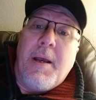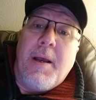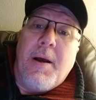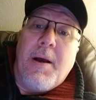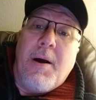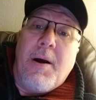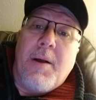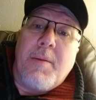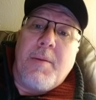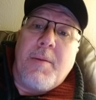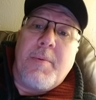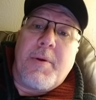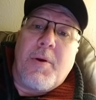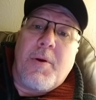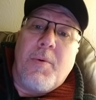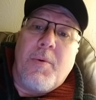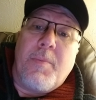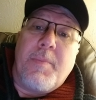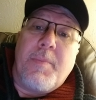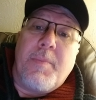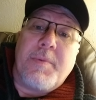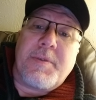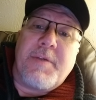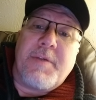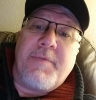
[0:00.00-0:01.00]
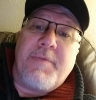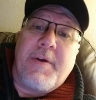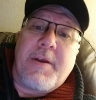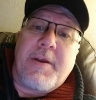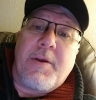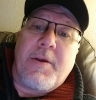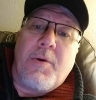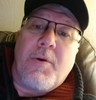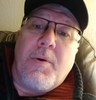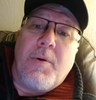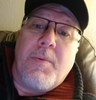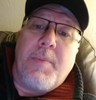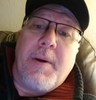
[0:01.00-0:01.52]
Let me go see if I
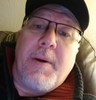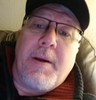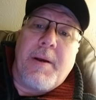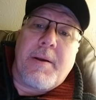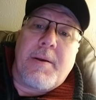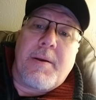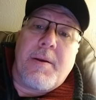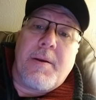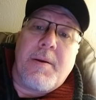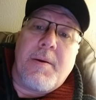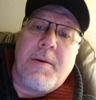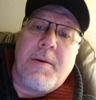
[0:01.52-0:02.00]
can go back.